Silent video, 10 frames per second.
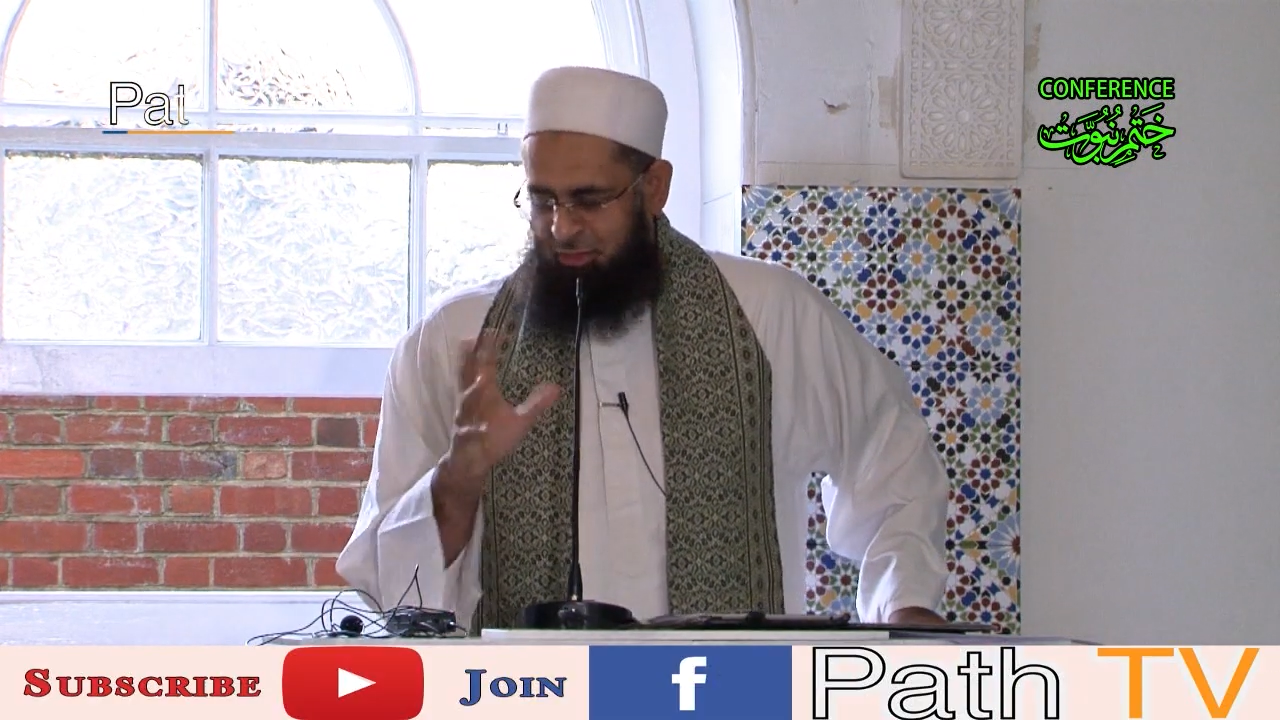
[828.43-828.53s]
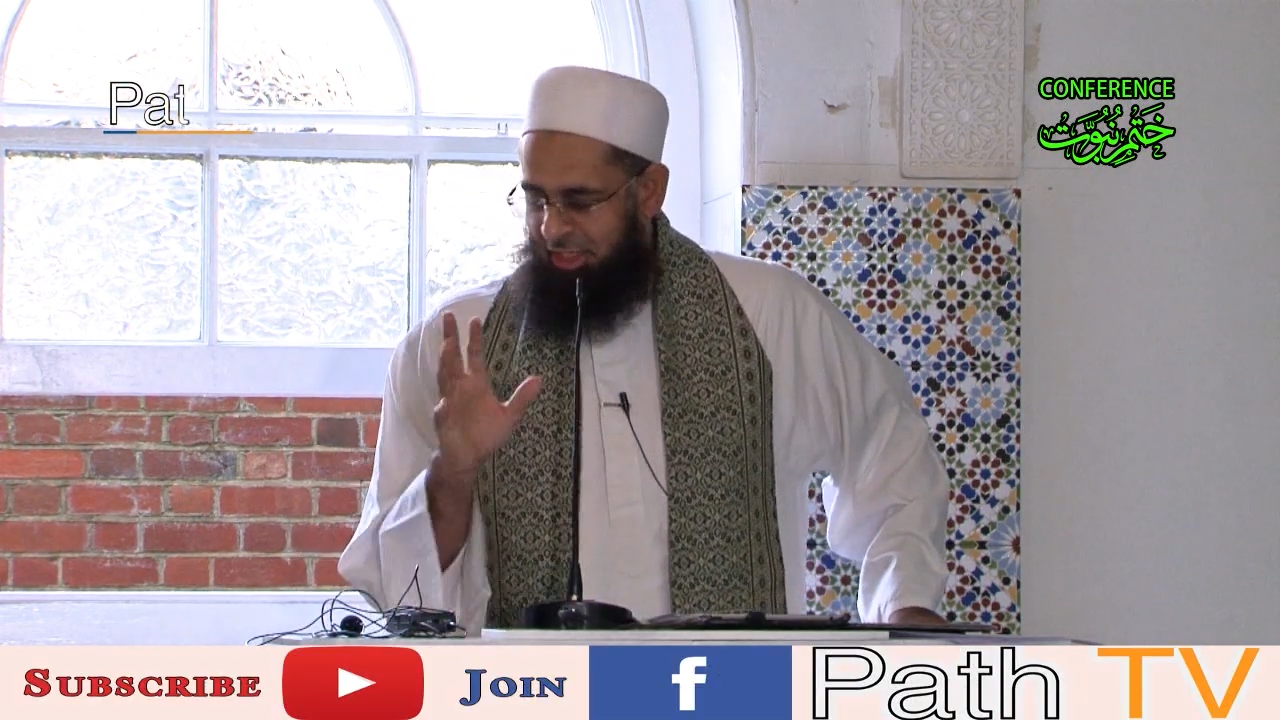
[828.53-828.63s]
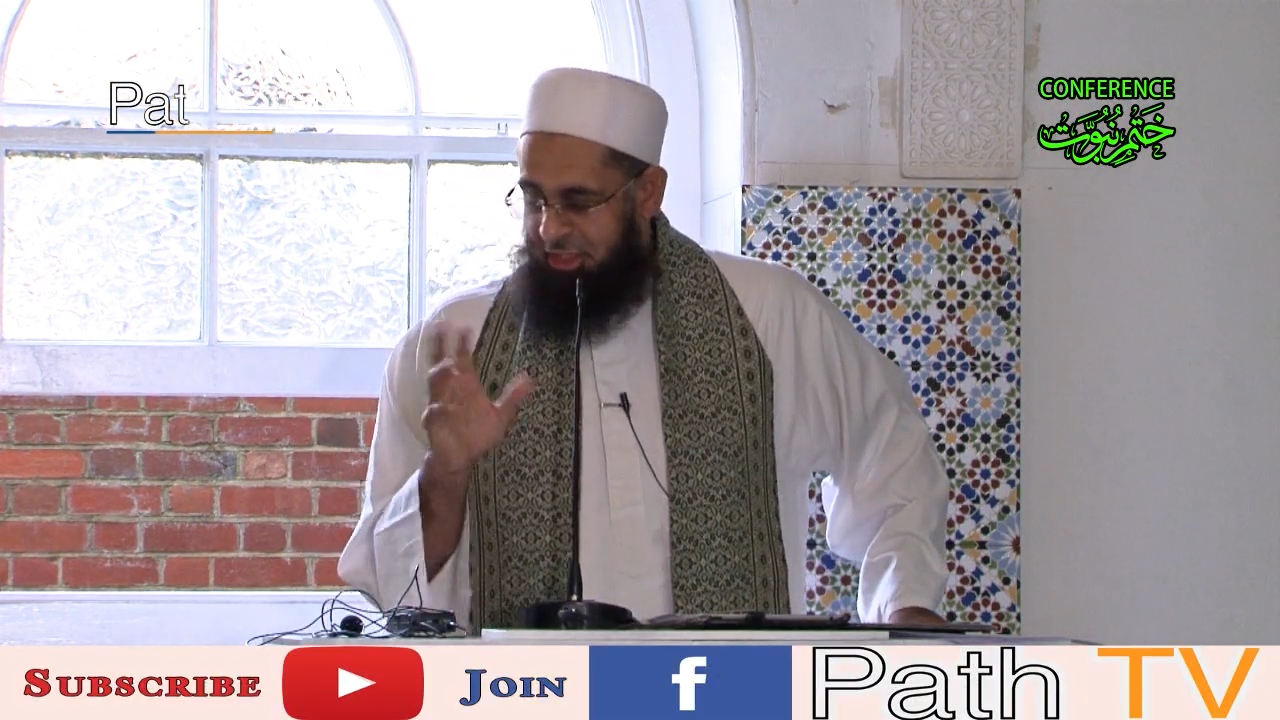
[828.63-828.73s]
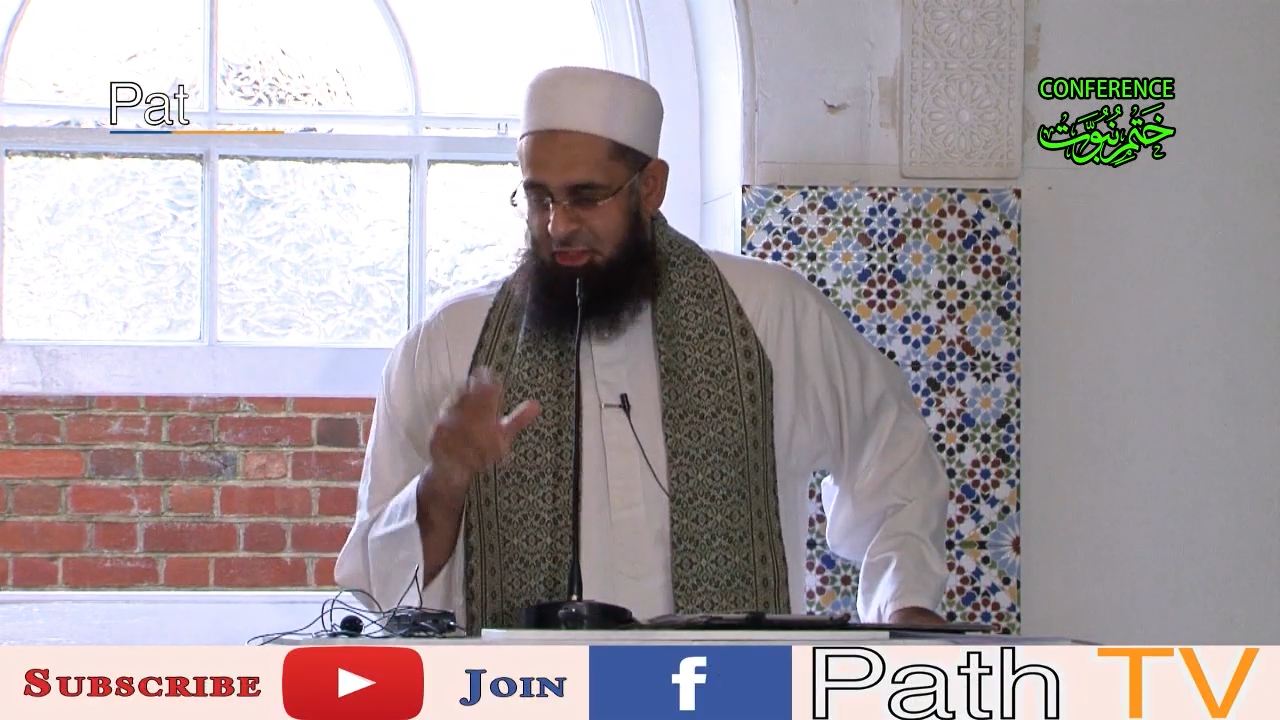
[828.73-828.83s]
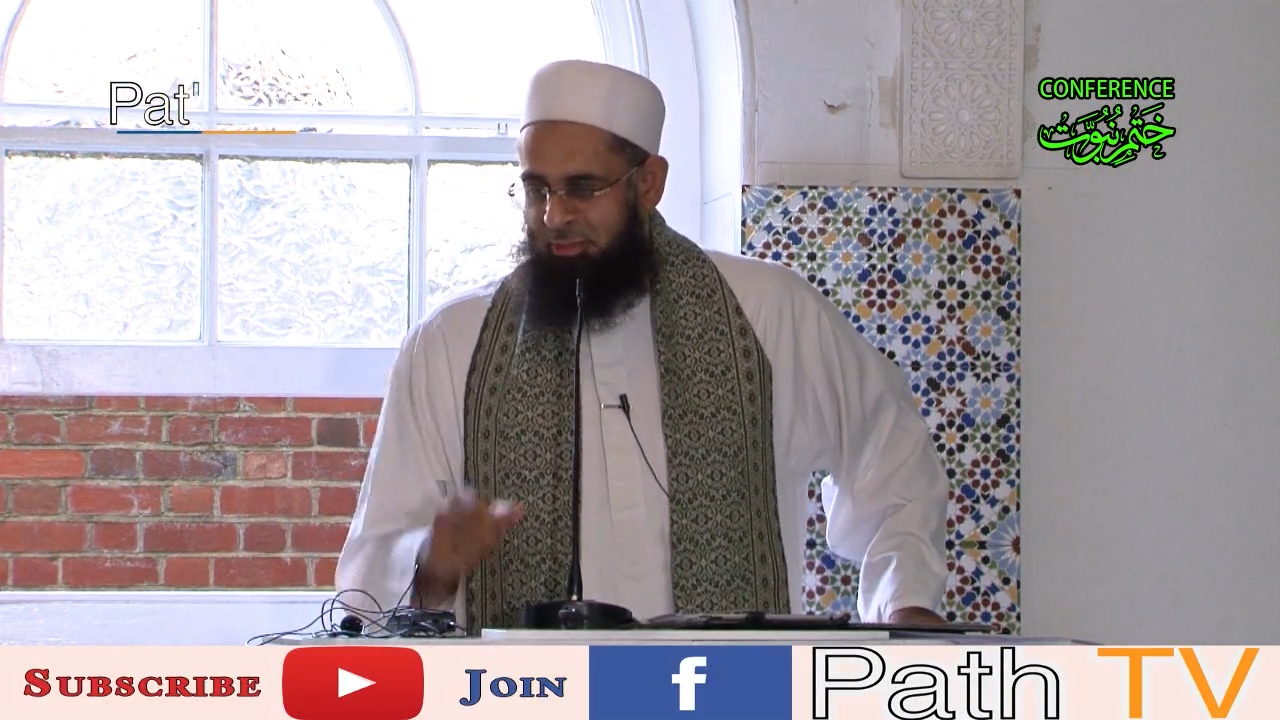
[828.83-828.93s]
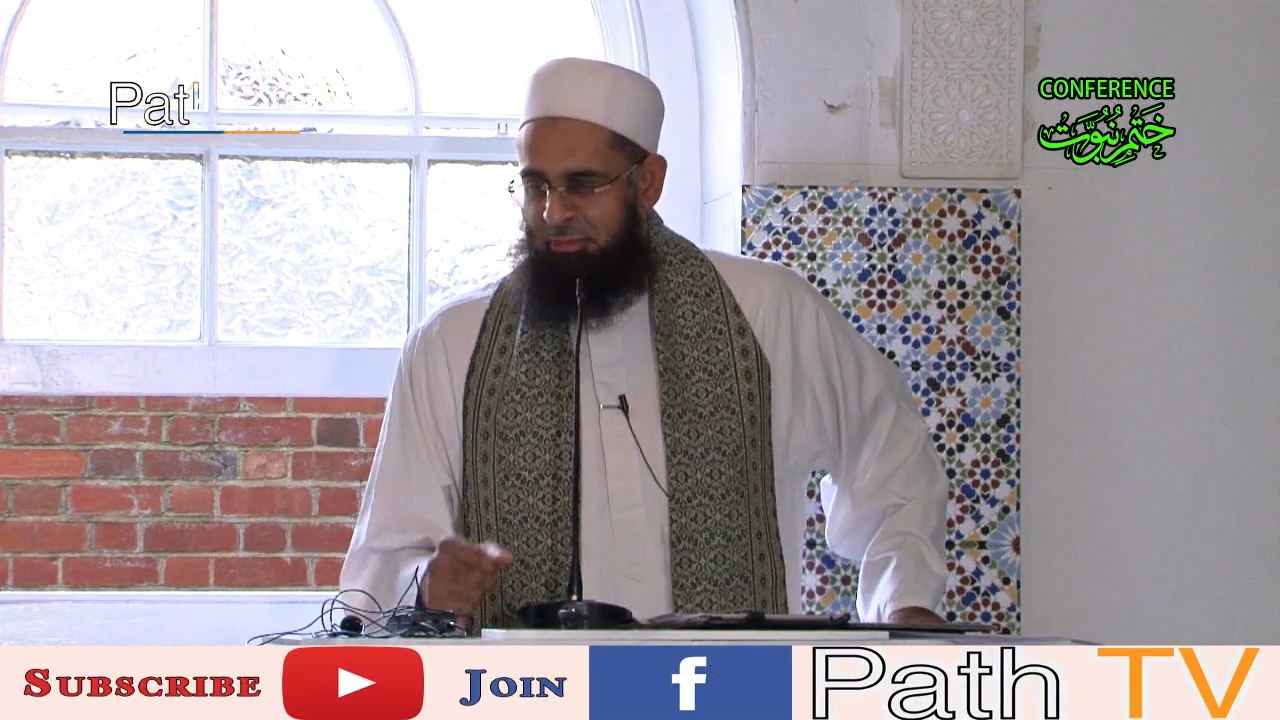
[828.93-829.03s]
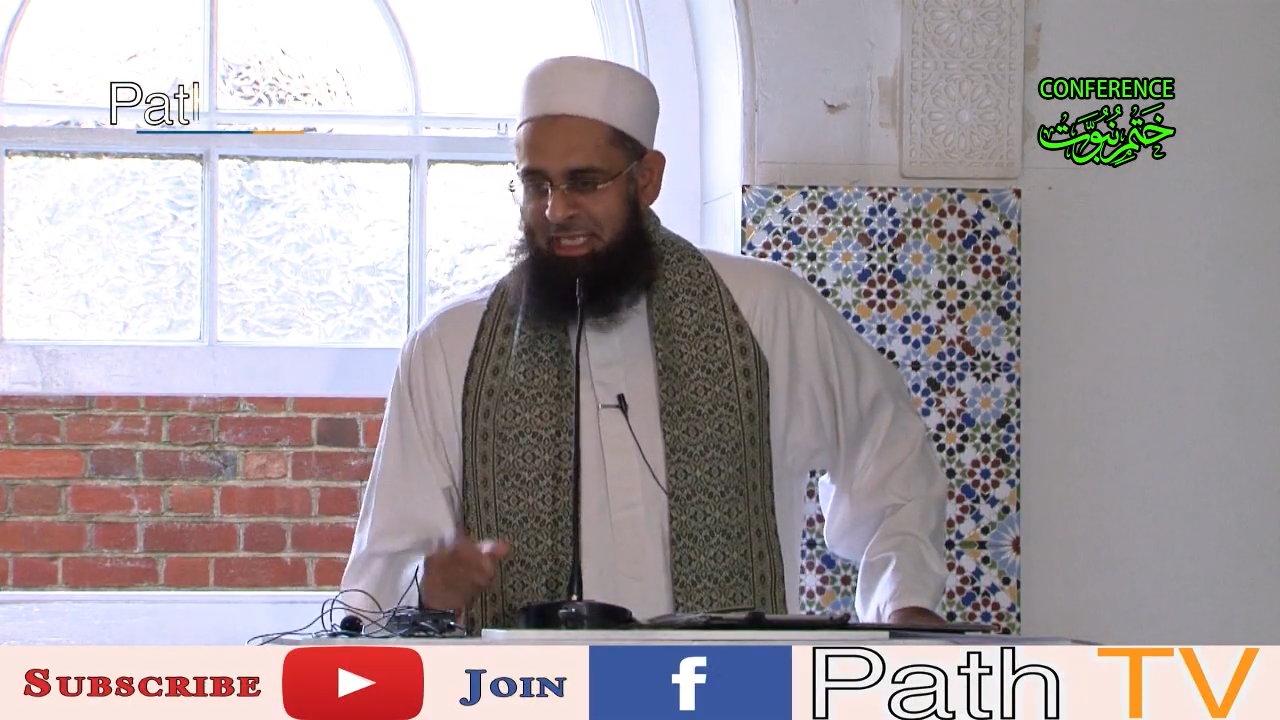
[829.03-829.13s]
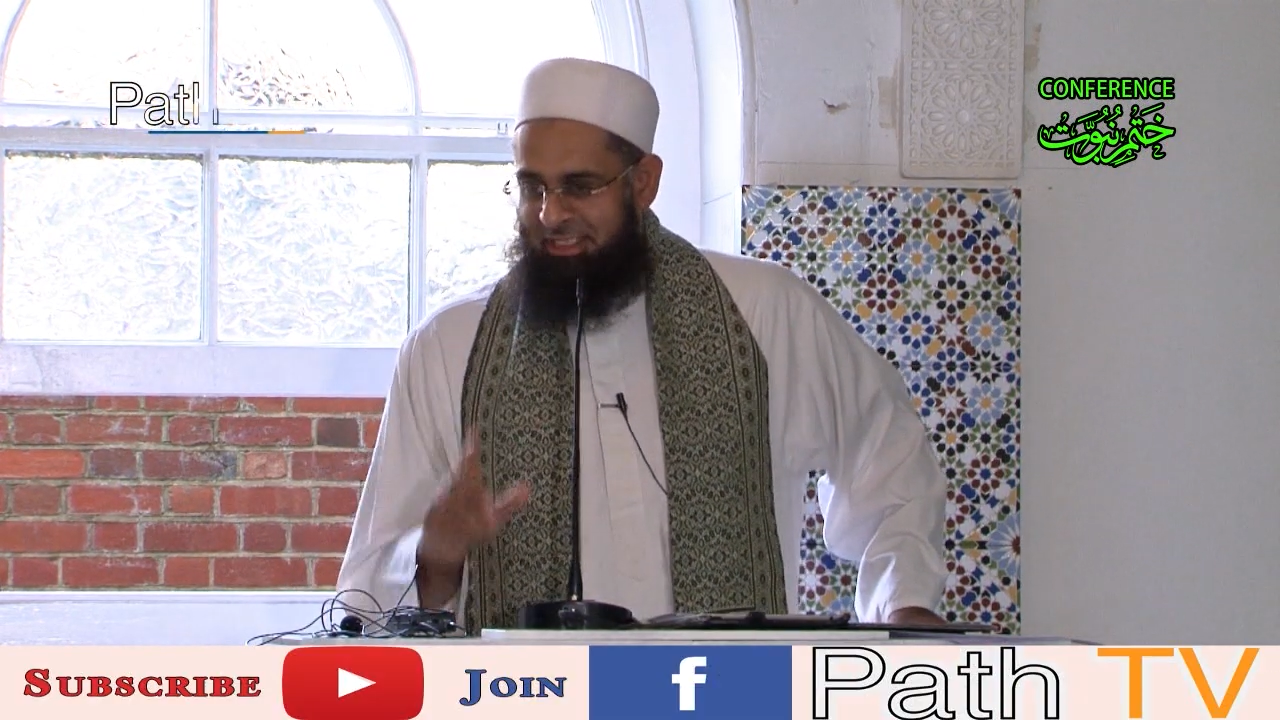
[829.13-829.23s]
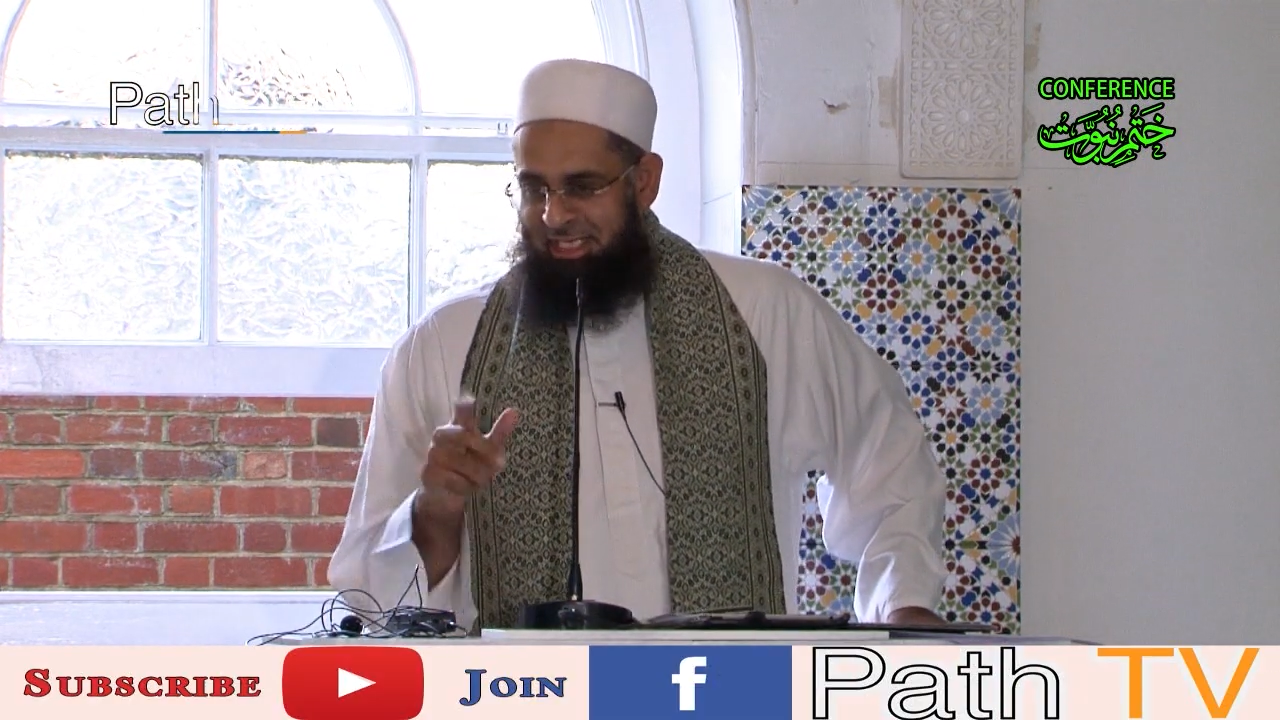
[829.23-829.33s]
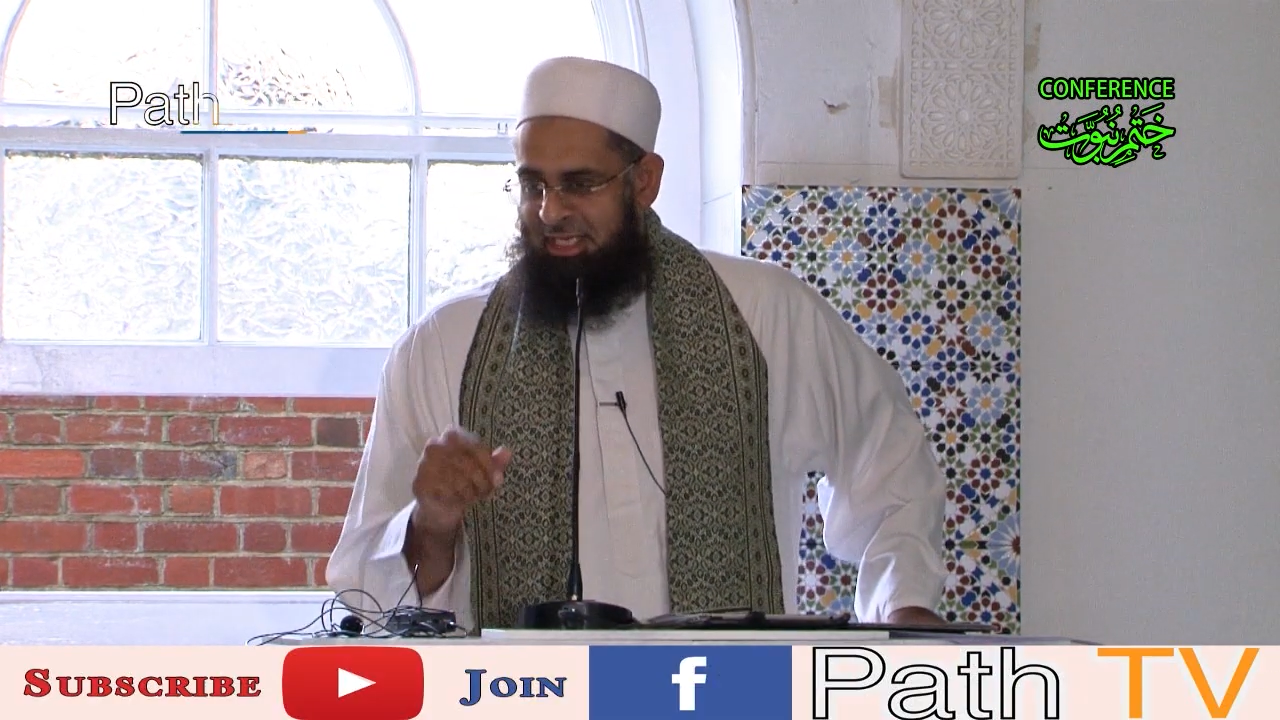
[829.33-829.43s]
I can't remember
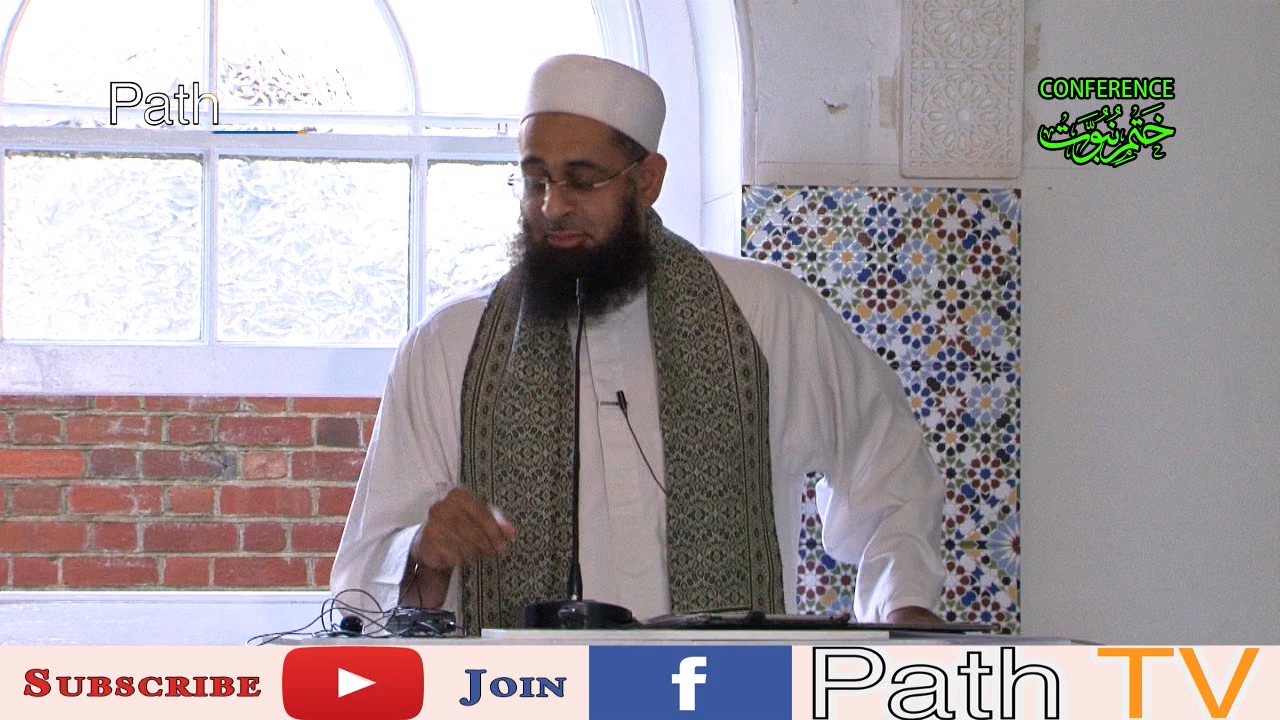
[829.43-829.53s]
exactly,